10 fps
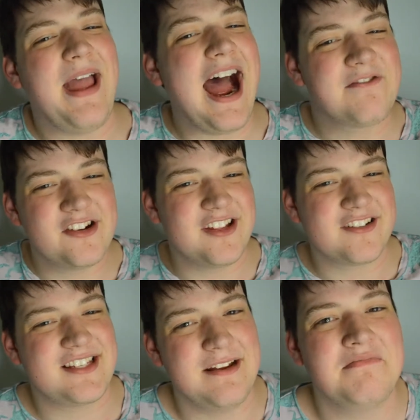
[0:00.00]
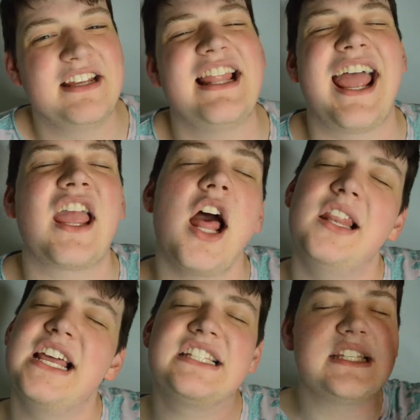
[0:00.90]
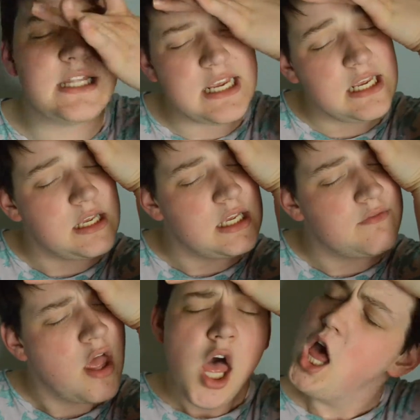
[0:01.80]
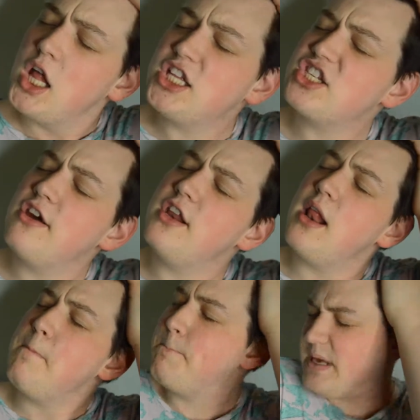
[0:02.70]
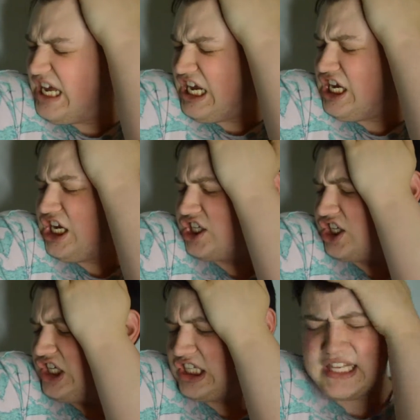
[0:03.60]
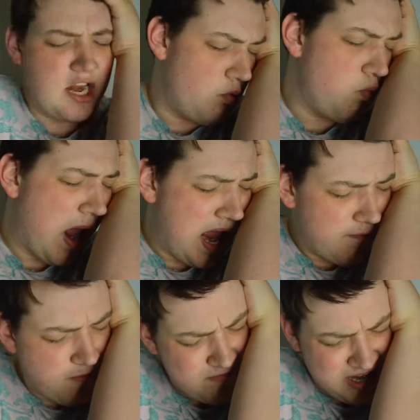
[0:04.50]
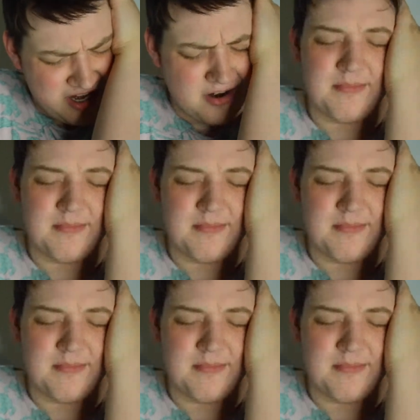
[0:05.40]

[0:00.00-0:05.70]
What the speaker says: After their scene being like, let's leave. Let's go to the beach and just get away from here.